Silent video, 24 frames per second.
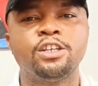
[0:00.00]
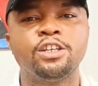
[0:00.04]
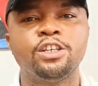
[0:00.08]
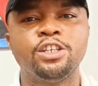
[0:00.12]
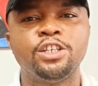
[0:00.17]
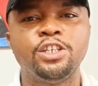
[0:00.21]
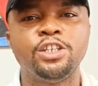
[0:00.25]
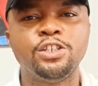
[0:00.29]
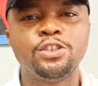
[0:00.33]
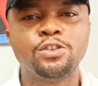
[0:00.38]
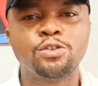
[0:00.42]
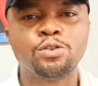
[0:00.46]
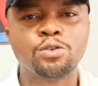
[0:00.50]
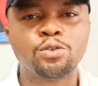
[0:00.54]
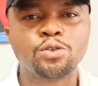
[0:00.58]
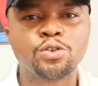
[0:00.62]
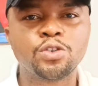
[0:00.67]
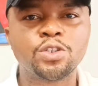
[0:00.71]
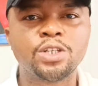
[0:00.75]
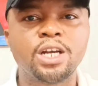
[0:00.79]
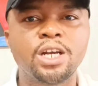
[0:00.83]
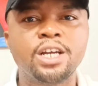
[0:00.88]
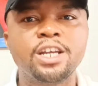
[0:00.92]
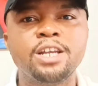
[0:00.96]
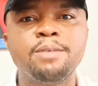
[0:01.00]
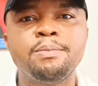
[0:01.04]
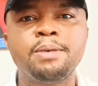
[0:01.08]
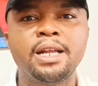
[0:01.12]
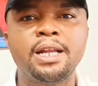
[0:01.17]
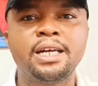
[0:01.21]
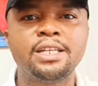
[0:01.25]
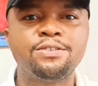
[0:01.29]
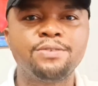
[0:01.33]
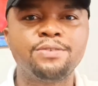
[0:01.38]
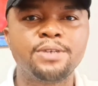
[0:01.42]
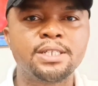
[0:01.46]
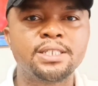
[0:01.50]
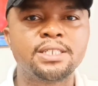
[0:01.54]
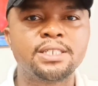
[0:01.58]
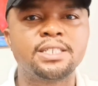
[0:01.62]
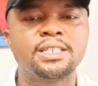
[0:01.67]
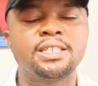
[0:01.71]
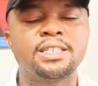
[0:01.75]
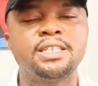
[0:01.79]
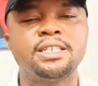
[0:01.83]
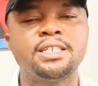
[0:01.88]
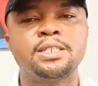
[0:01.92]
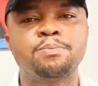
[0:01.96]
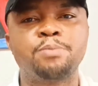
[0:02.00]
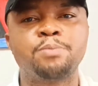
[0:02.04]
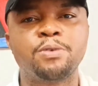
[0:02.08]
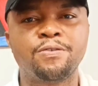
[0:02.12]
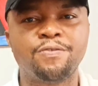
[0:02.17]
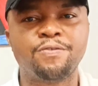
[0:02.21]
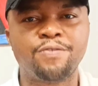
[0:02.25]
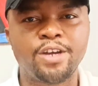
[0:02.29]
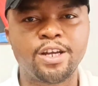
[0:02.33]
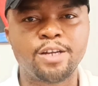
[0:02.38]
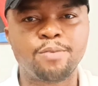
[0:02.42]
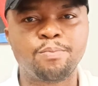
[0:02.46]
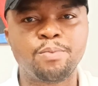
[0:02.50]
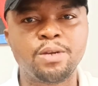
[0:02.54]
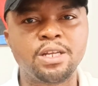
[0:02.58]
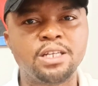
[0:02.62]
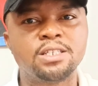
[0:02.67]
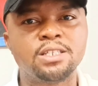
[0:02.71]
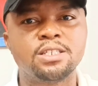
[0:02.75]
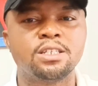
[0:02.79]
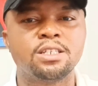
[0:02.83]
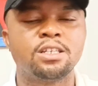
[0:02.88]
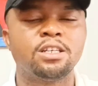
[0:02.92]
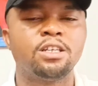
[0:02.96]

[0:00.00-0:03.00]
Institutional email address is preferred, please.